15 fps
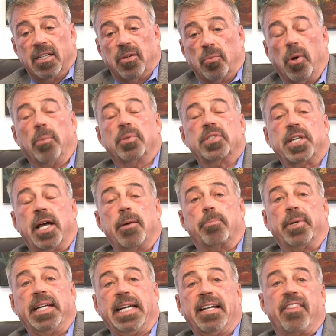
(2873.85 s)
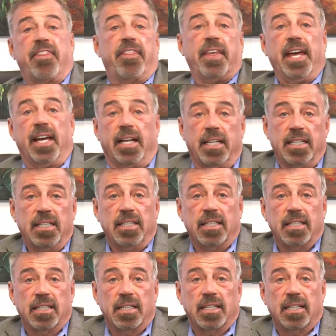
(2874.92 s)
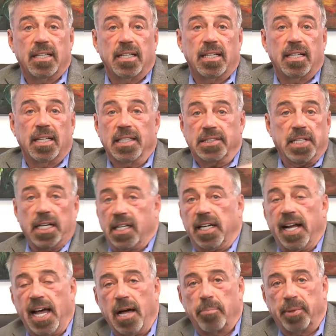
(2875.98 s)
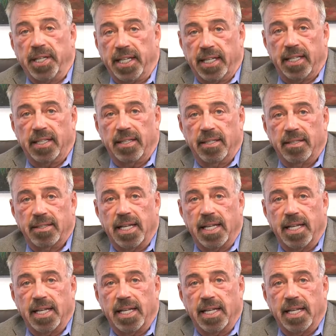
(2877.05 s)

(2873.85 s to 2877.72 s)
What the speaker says: what was happening then is not going to happen again.